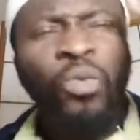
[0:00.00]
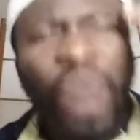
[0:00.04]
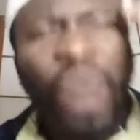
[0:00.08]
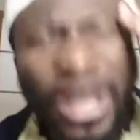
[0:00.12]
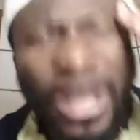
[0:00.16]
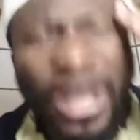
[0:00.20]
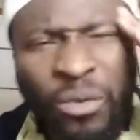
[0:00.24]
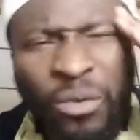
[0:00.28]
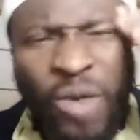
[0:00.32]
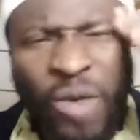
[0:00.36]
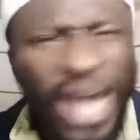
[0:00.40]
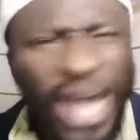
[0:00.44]

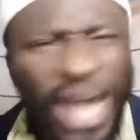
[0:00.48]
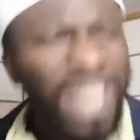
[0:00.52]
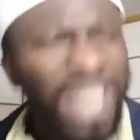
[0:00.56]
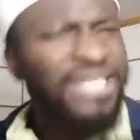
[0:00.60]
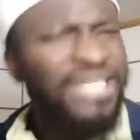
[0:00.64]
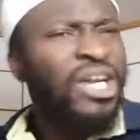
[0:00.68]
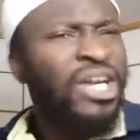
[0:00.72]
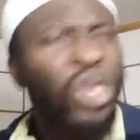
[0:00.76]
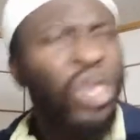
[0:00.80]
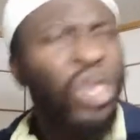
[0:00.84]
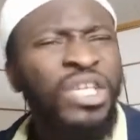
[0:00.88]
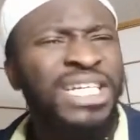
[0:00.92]

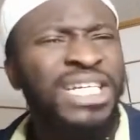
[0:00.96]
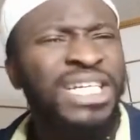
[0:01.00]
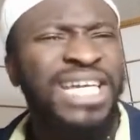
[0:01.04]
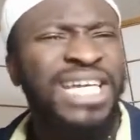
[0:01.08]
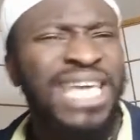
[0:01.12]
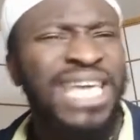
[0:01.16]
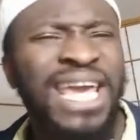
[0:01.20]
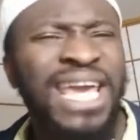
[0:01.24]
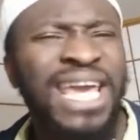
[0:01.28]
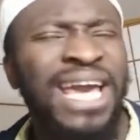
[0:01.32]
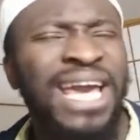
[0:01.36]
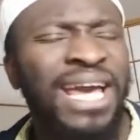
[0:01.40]
Where is the
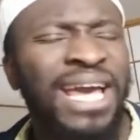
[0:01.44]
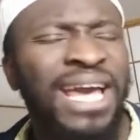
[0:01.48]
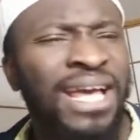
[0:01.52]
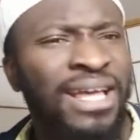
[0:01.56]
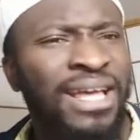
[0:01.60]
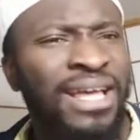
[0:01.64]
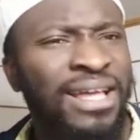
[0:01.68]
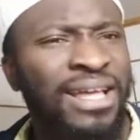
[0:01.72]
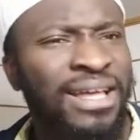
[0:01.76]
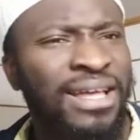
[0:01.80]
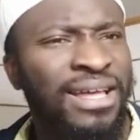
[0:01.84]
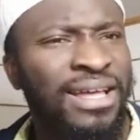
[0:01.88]
logic
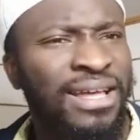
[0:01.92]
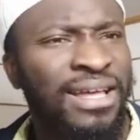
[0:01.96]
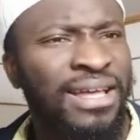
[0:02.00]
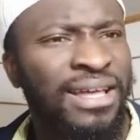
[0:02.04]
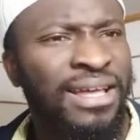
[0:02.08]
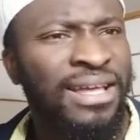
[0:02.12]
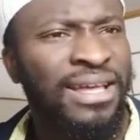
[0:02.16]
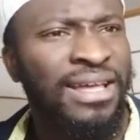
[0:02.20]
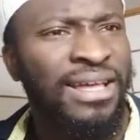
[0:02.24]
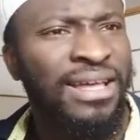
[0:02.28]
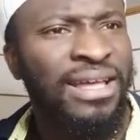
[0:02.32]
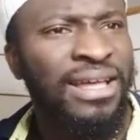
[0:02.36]
here?
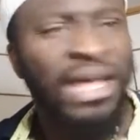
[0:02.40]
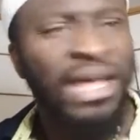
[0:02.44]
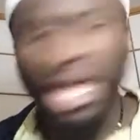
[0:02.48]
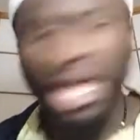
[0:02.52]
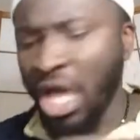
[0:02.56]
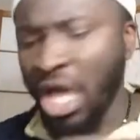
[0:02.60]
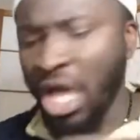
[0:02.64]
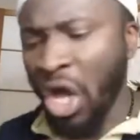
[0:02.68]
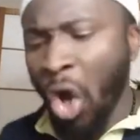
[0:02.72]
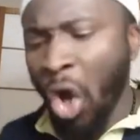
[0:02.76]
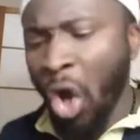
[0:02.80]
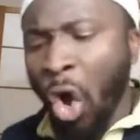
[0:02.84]

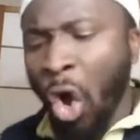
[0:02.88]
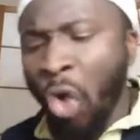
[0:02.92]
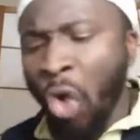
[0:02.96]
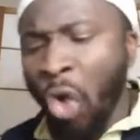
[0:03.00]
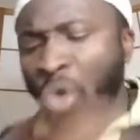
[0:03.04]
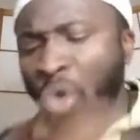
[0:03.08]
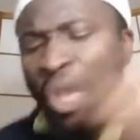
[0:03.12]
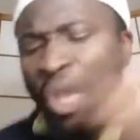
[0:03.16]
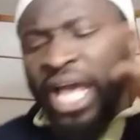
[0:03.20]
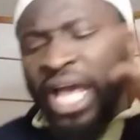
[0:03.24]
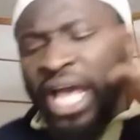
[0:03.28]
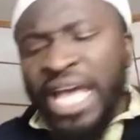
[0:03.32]

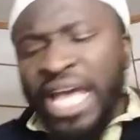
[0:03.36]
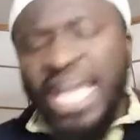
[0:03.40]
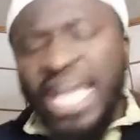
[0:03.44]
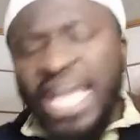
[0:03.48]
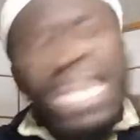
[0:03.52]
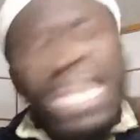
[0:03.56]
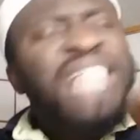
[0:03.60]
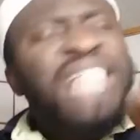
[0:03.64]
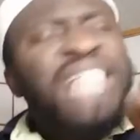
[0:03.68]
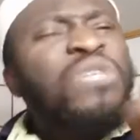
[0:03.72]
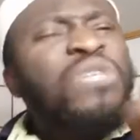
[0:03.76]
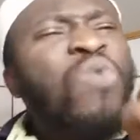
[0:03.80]
Oh,
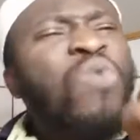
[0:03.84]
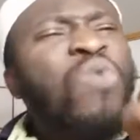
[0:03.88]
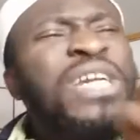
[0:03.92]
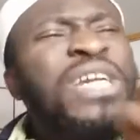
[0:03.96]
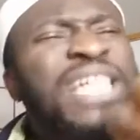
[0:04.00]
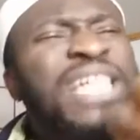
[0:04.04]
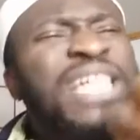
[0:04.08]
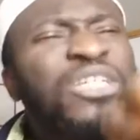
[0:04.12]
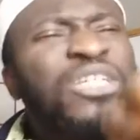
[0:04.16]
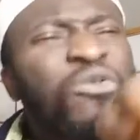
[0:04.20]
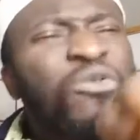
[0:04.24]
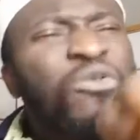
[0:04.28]
he
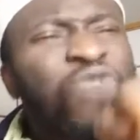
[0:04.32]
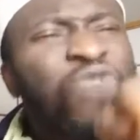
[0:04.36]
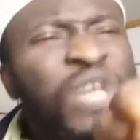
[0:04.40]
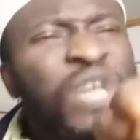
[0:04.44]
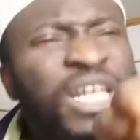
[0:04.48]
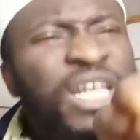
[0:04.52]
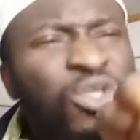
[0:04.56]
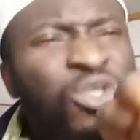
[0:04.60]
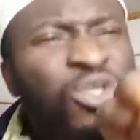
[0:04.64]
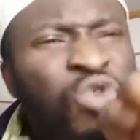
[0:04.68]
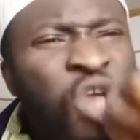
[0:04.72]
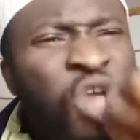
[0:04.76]
doesn't want us to
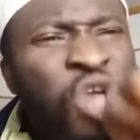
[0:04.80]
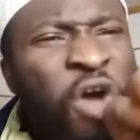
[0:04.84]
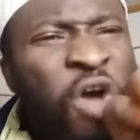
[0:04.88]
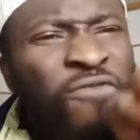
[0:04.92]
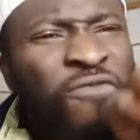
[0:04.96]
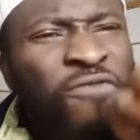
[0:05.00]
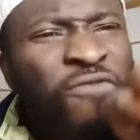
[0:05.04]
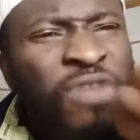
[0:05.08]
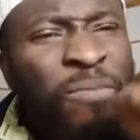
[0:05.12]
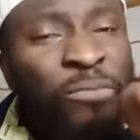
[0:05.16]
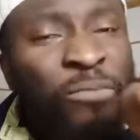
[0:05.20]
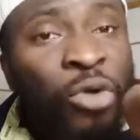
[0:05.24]
follow the
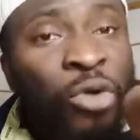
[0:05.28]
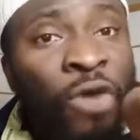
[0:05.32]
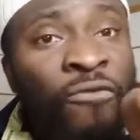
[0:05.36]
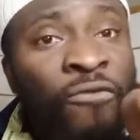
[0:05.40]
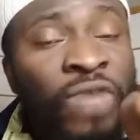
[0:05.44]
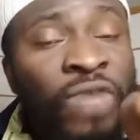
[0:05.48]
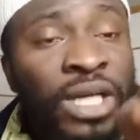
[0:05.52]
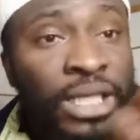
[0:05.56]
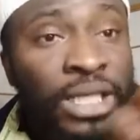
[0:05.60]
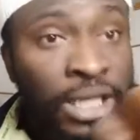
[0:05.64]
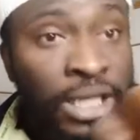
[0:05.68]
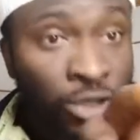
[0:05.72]
sunnah of the
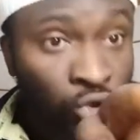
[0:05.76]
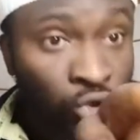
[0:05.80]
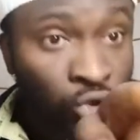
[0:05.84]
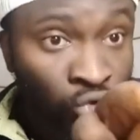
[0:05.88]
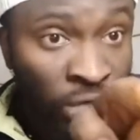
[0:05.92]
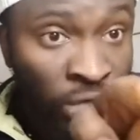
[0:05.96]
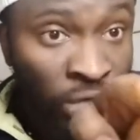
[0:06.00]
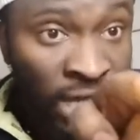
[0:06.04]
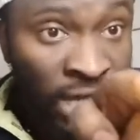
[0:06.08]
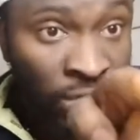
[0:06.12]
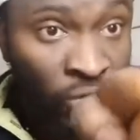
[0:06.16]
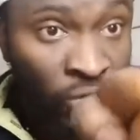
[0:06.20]
prophet.
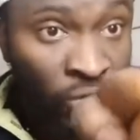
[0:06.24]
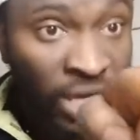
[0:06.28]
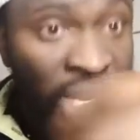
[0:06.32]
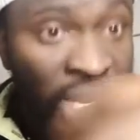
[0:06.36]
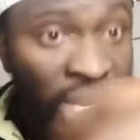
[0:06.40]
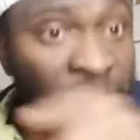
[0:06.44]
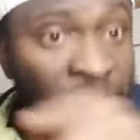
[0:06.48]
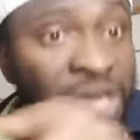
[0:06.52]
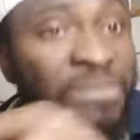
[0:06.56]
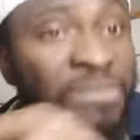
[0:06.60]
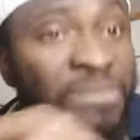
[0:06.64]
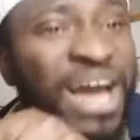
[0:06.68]
The sunnah
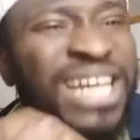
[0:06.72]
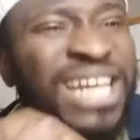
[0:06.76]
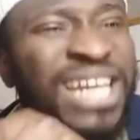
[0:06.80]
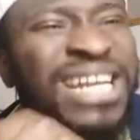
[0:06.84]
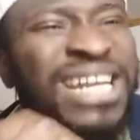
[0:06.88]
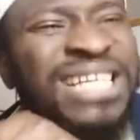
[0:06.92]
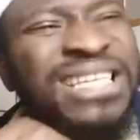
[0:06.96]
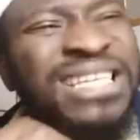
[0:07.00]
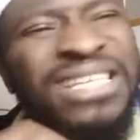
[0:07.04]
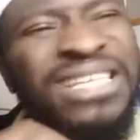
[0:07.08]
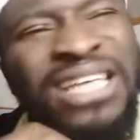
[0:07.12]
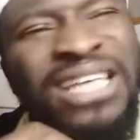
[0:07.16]
you claim he
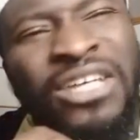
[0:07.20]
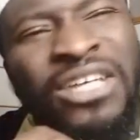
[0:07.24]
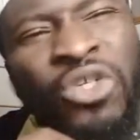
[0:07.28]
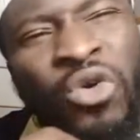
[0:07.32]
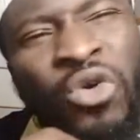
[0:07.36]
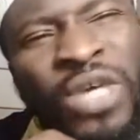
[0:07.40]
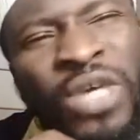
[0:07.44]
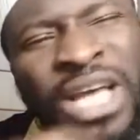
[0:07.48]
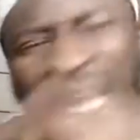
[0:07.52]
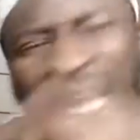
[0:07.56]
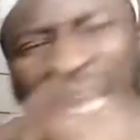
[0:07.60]
married the 6 years